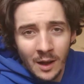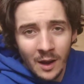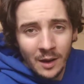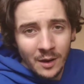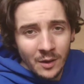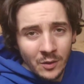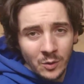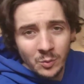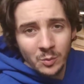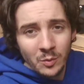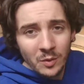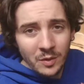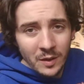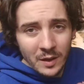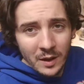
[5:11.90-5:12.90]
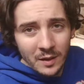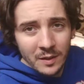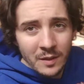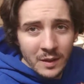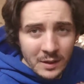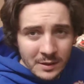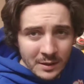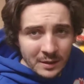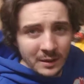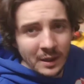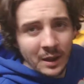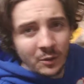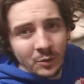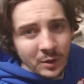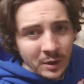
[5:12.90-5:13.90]
another thing, I think
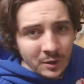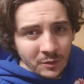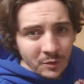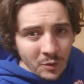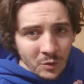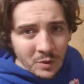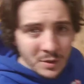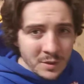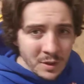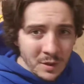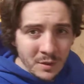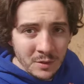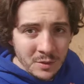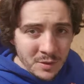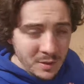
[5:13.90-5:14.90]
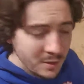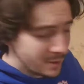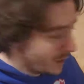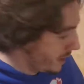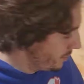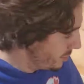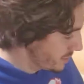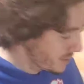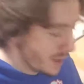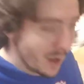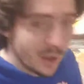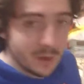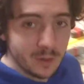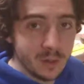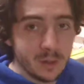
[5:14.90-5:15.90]
today we're gonna focus on. There's a table
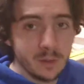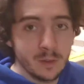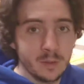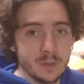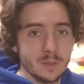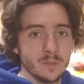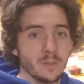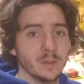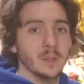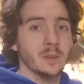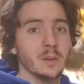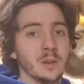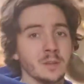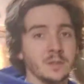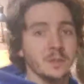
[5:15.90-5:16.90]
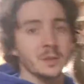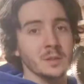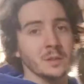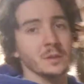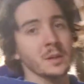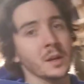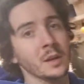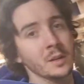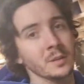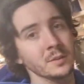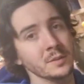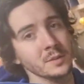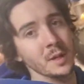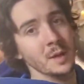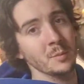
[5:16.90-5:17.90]
saw underneath here. See if I can use a good look at it.
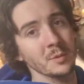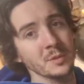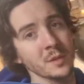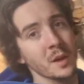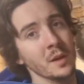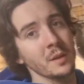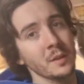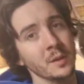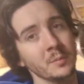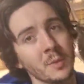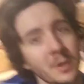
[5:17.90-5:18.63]
There's a table saw there.